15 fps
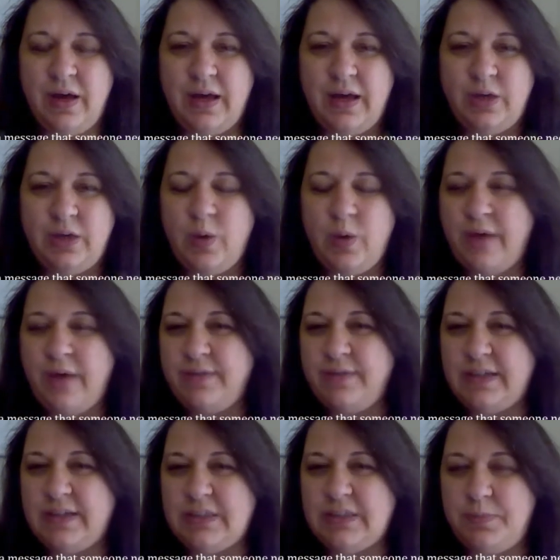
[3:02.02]
You have an
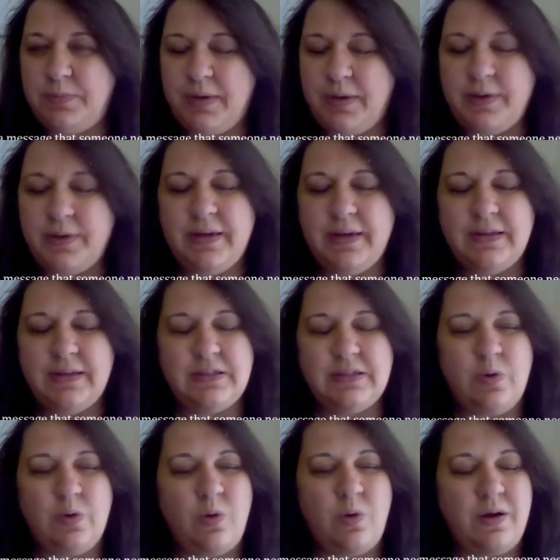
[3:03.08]
experience
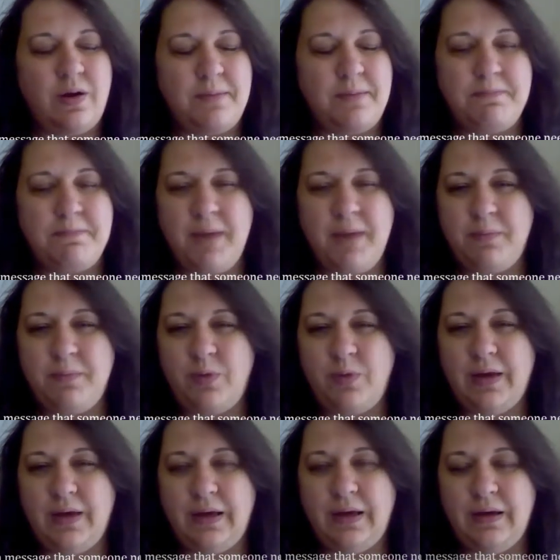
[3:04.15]
or a
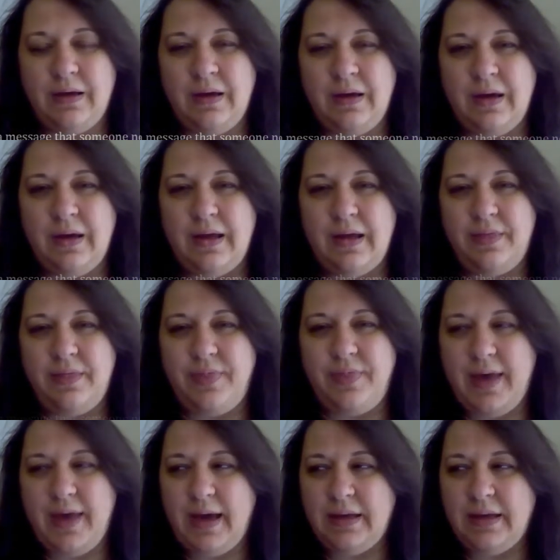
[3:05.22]
memory
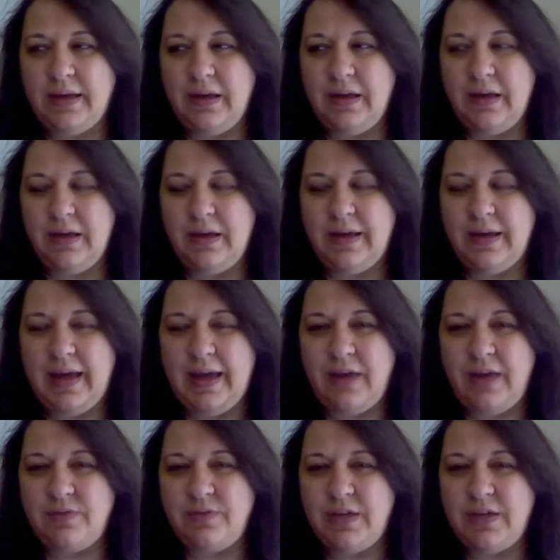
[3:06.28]
that
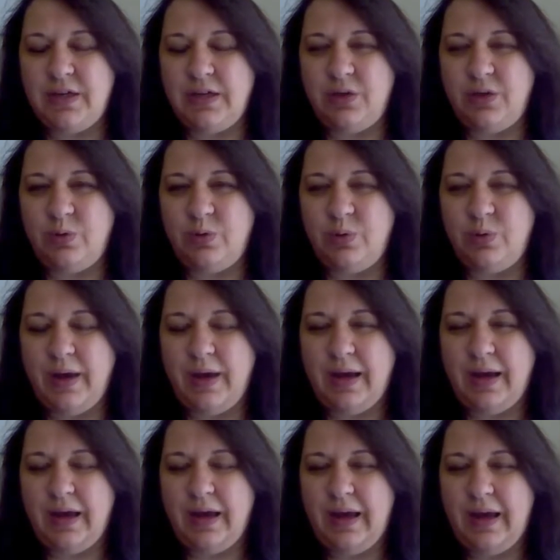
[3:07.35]
gave to you
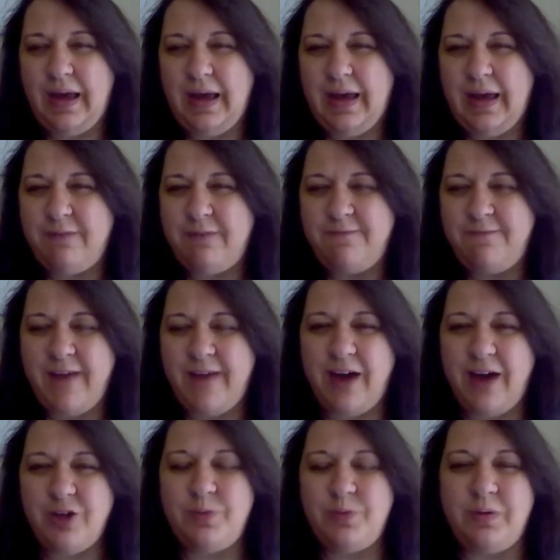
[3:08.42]
a
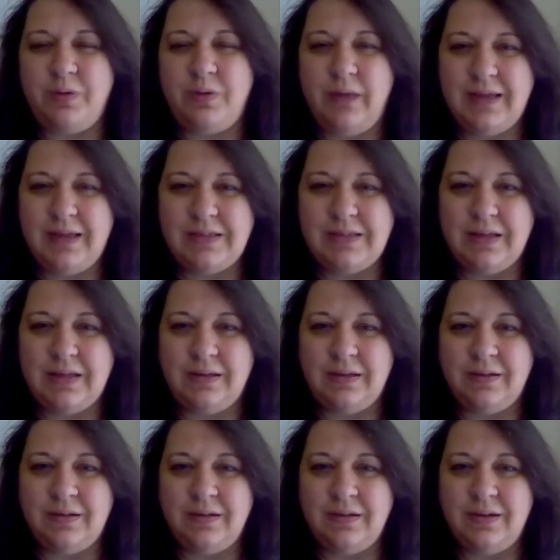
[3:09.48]
valuable lesson.
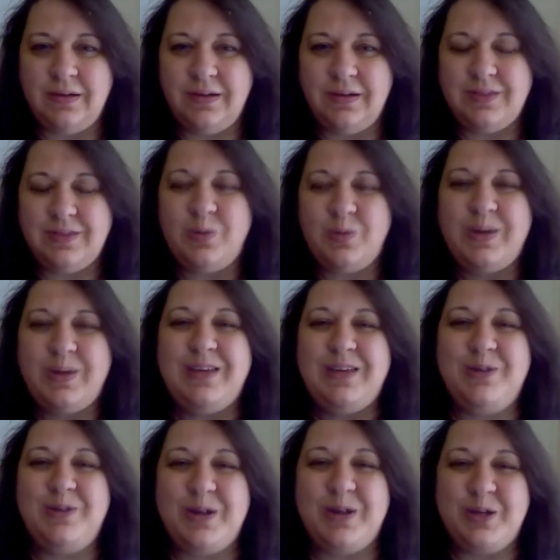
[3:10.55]
So what are
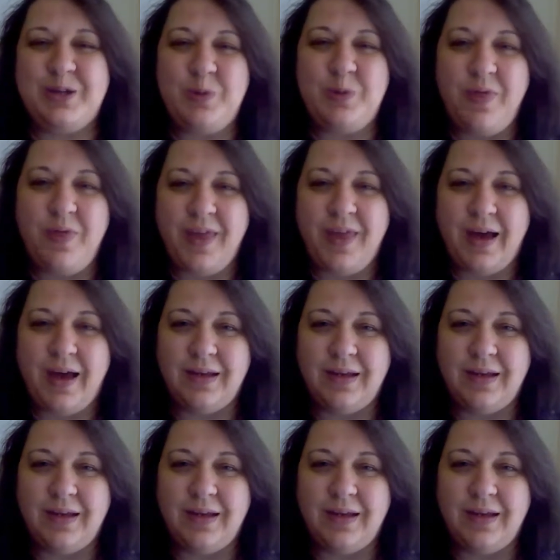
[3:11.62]
you going to do with that?